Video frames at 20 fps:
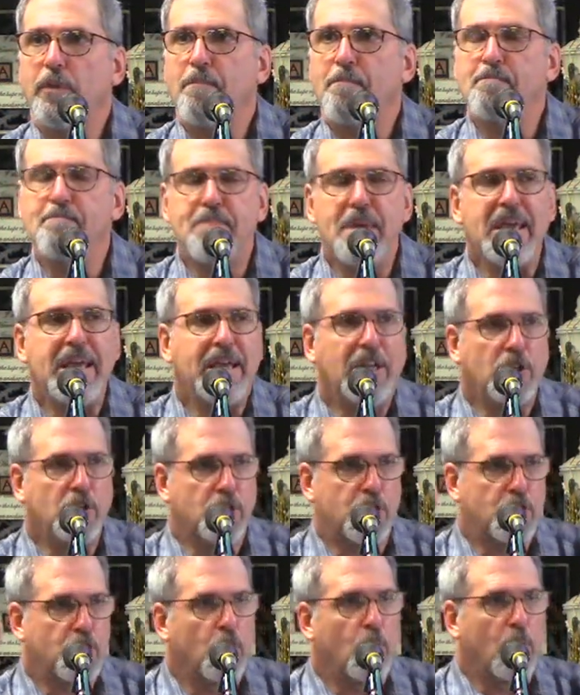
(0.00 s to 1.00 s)
being
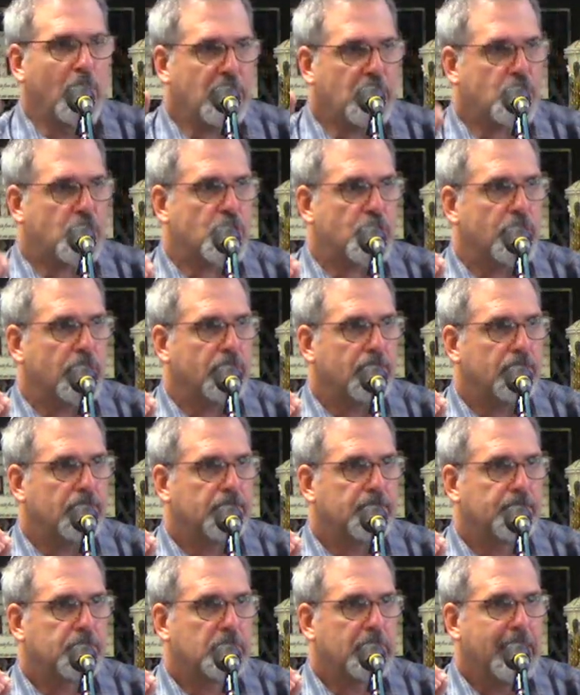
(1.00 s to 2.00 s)
Jewish
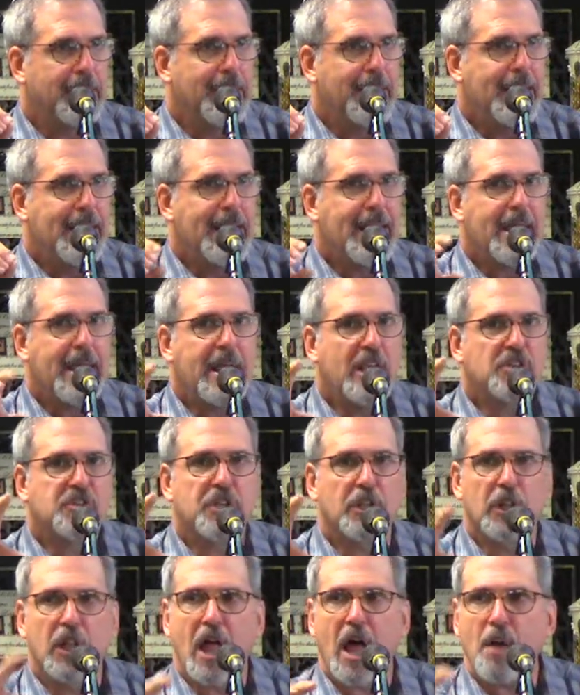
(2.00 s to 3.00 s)
is a
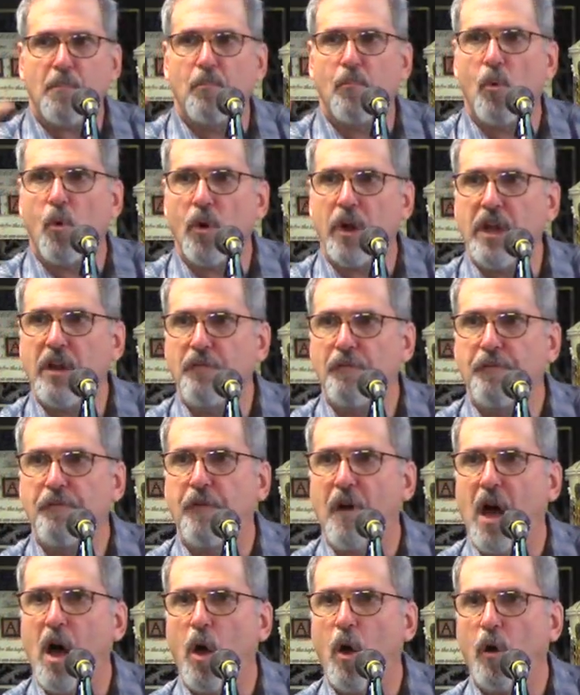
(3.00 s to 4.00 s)
lot more
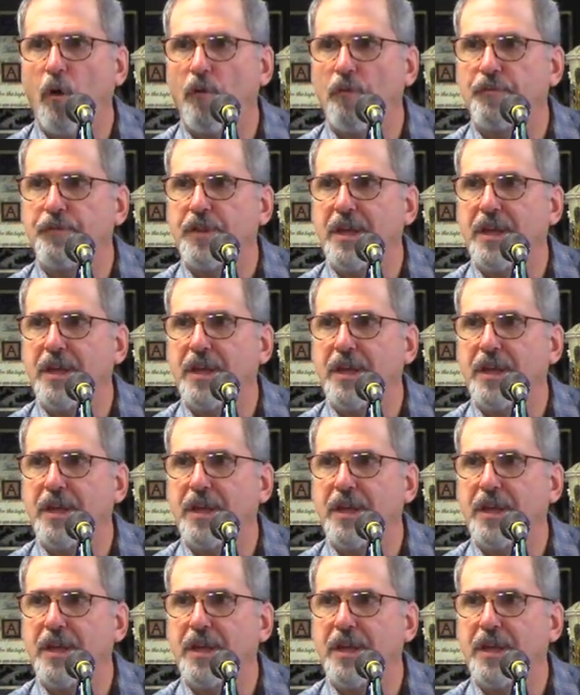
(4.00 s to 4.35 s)
involved.